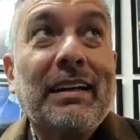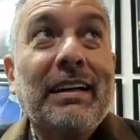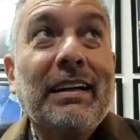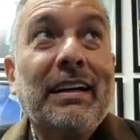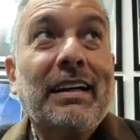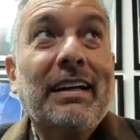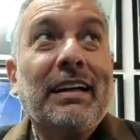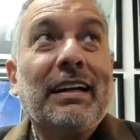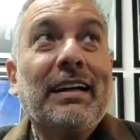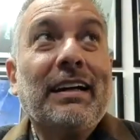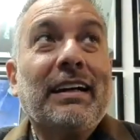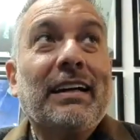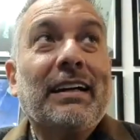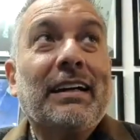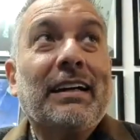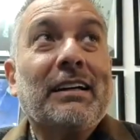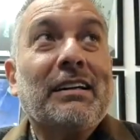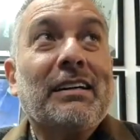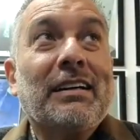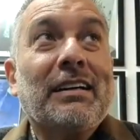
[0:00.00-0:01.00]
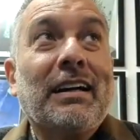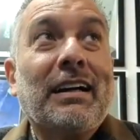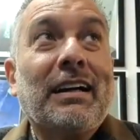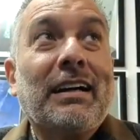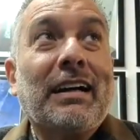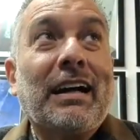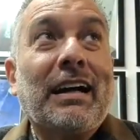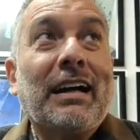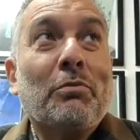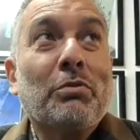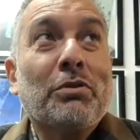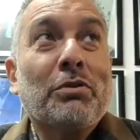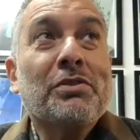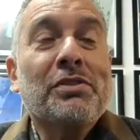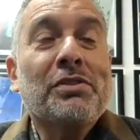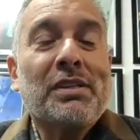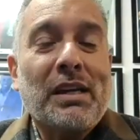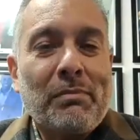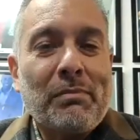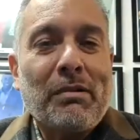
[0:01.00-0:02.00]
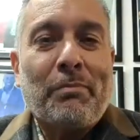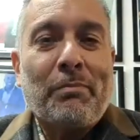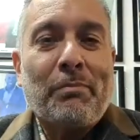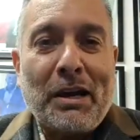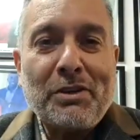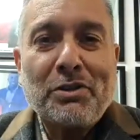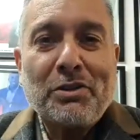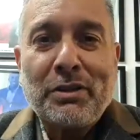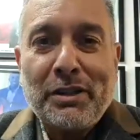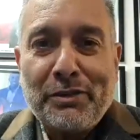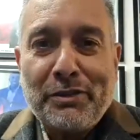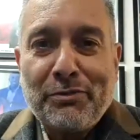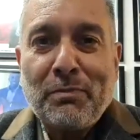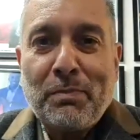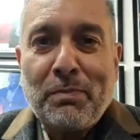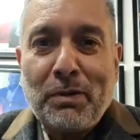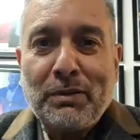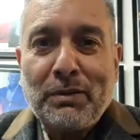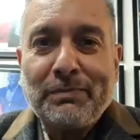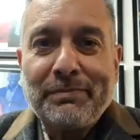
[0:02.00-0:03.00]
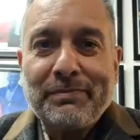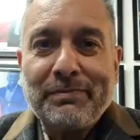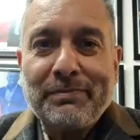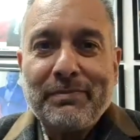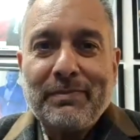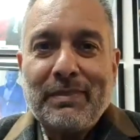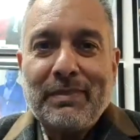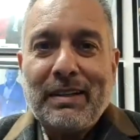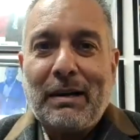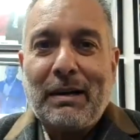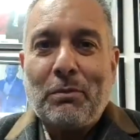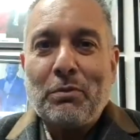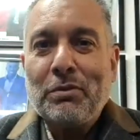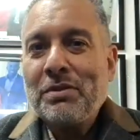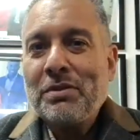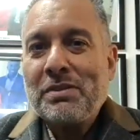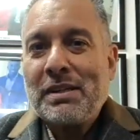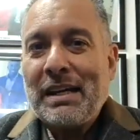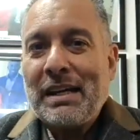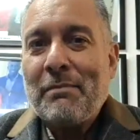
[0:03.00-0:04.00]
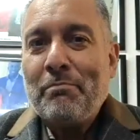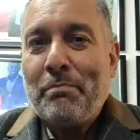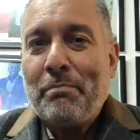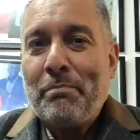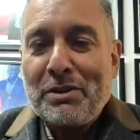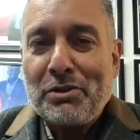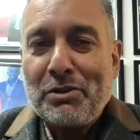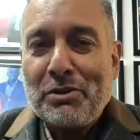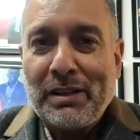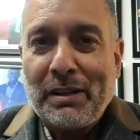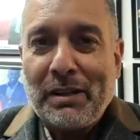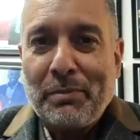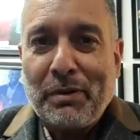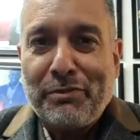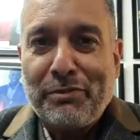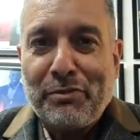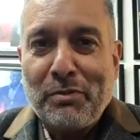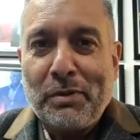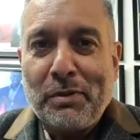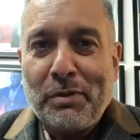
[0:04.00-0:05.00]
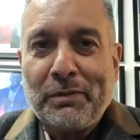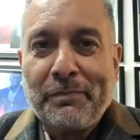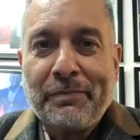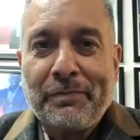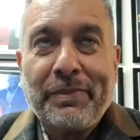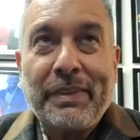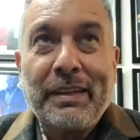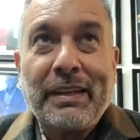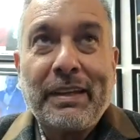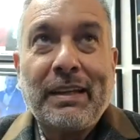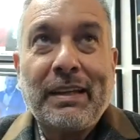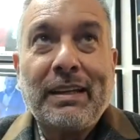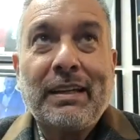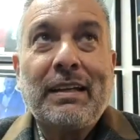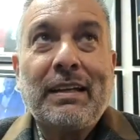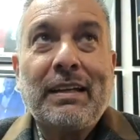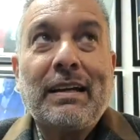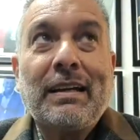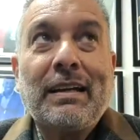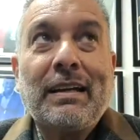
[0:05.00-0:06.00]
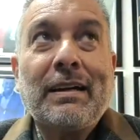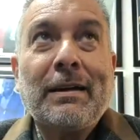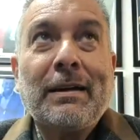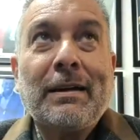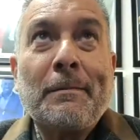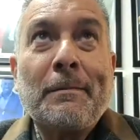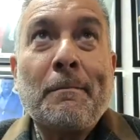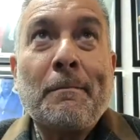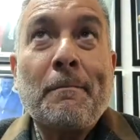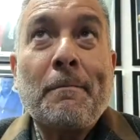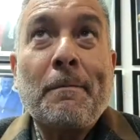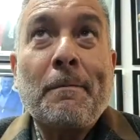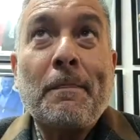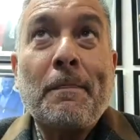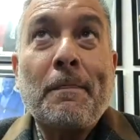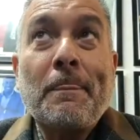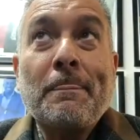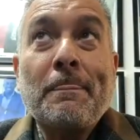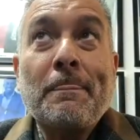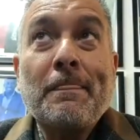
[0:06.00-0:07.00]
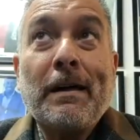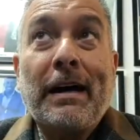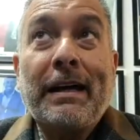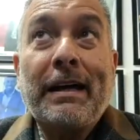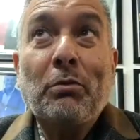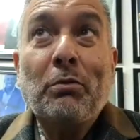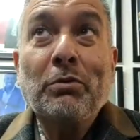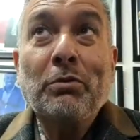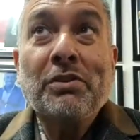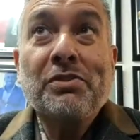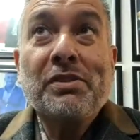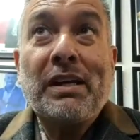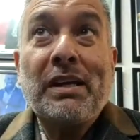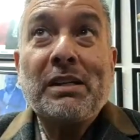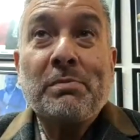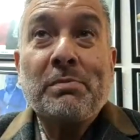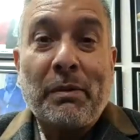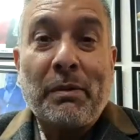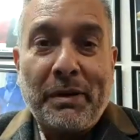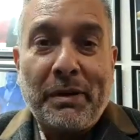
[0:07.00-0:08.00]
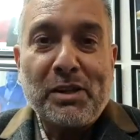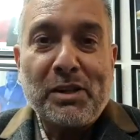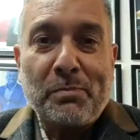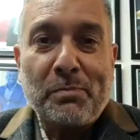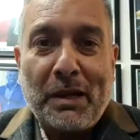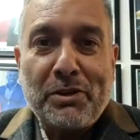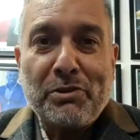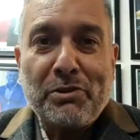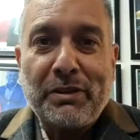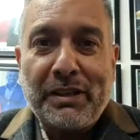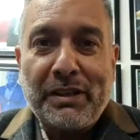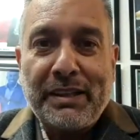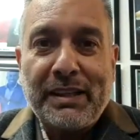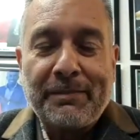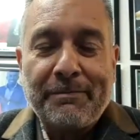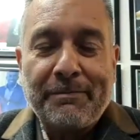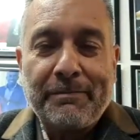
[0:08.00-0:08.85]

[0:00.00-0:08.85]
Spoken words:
I wouldn't say my passion is football. I wouldn't say I'm passionate about football. And I wouldn't say it's my biggest passion either.